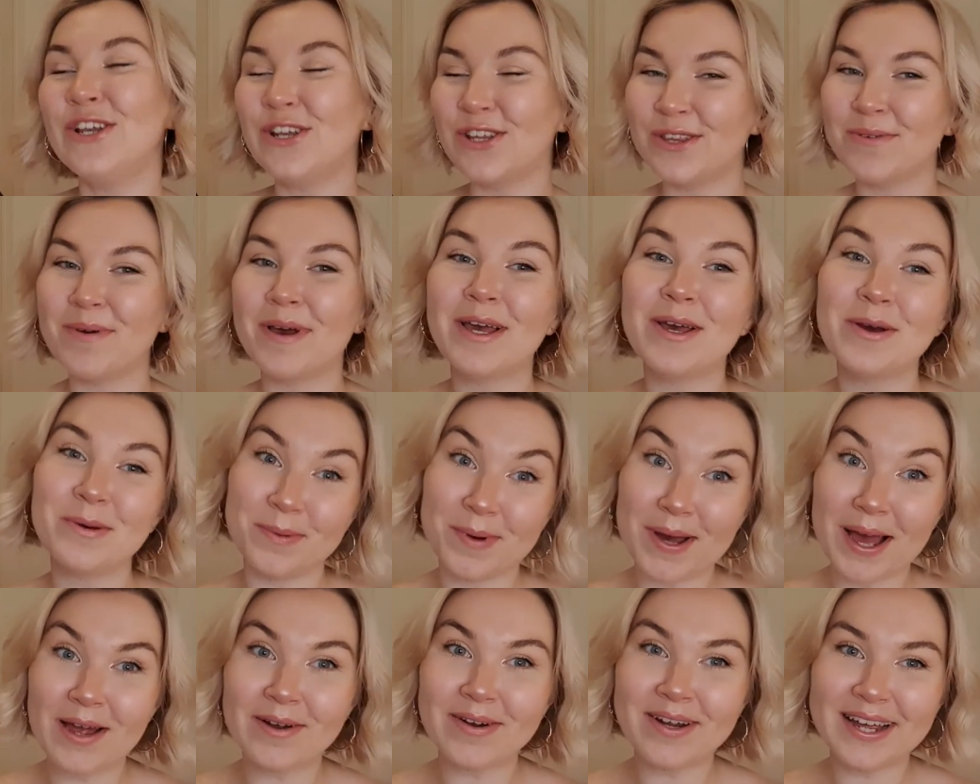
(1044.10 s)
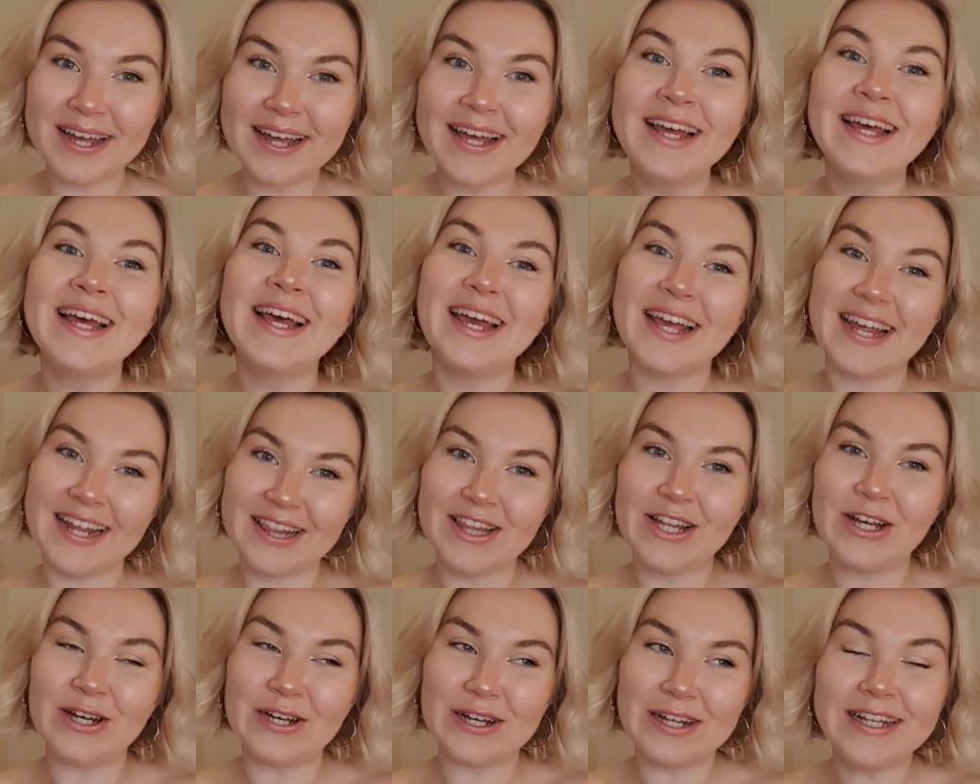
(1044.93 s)
just fucking wear it in the
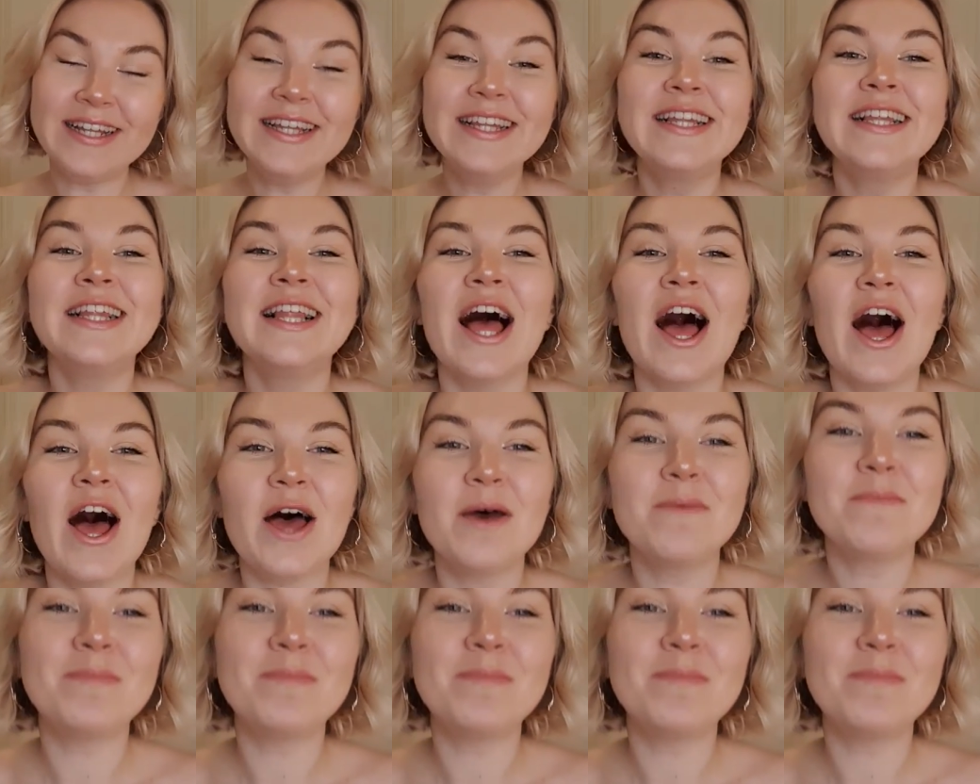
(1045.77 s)
hole. Um,